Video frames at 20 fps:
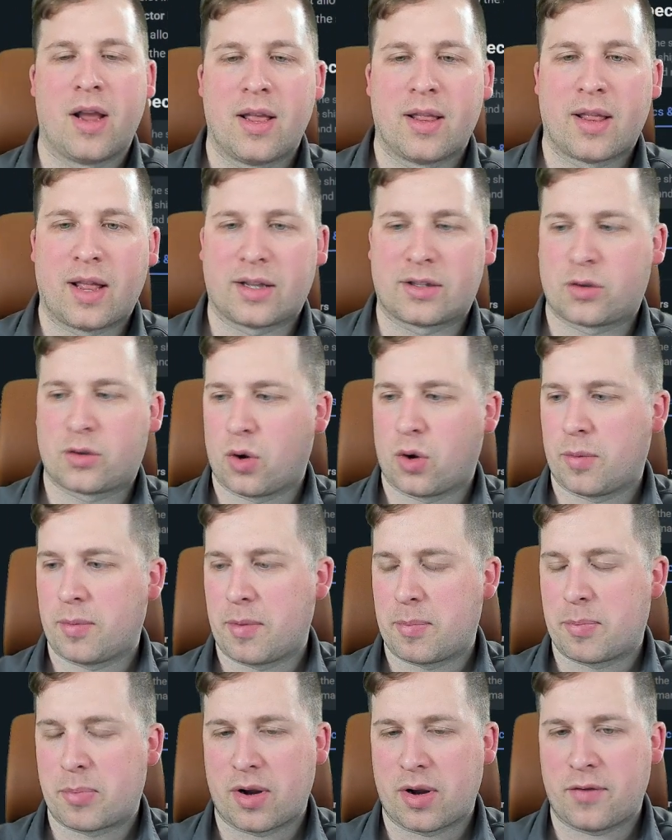That's going to be
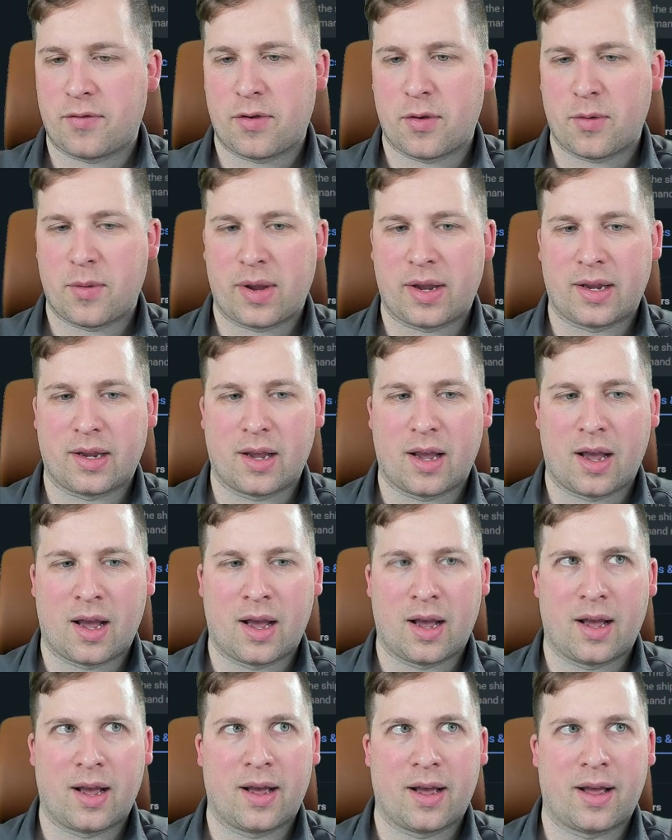previewing
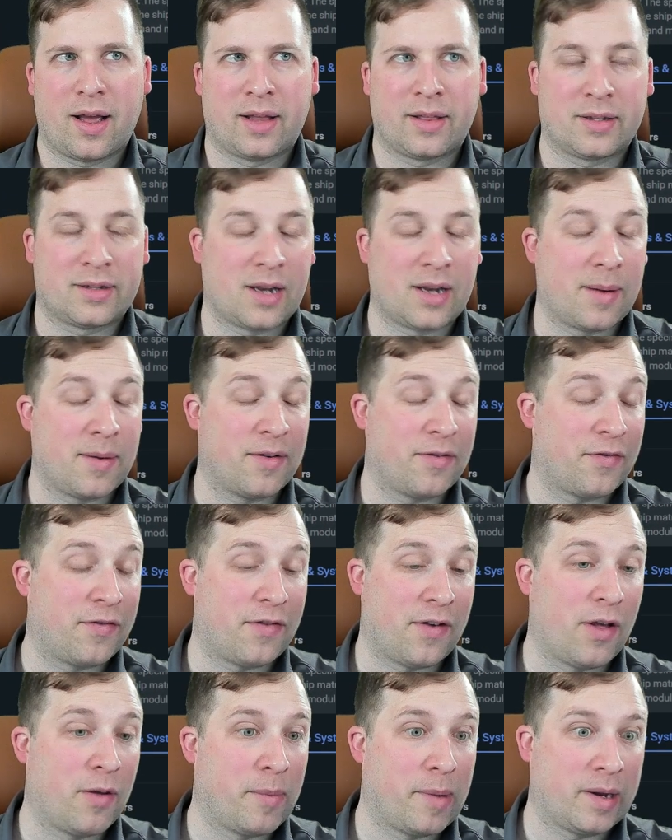at the time of
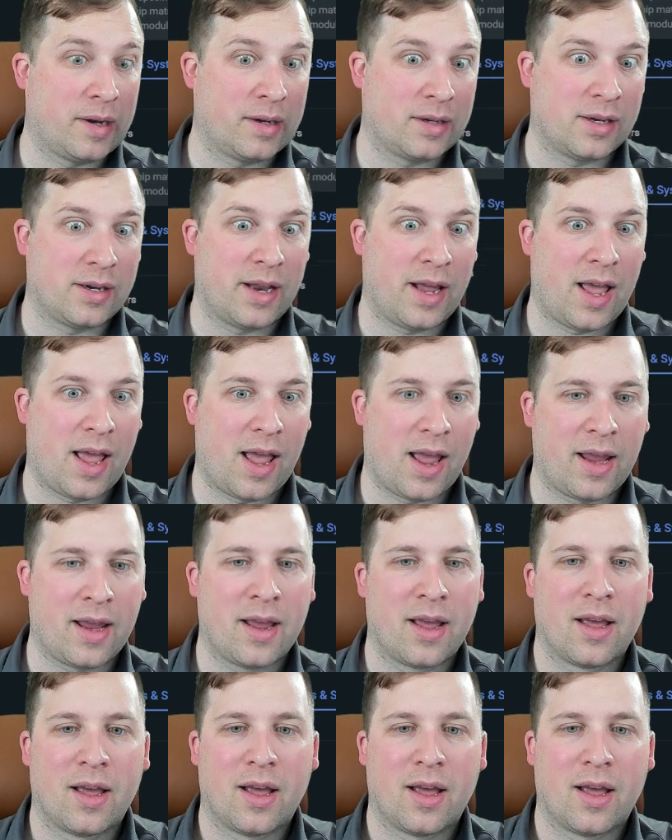filming today.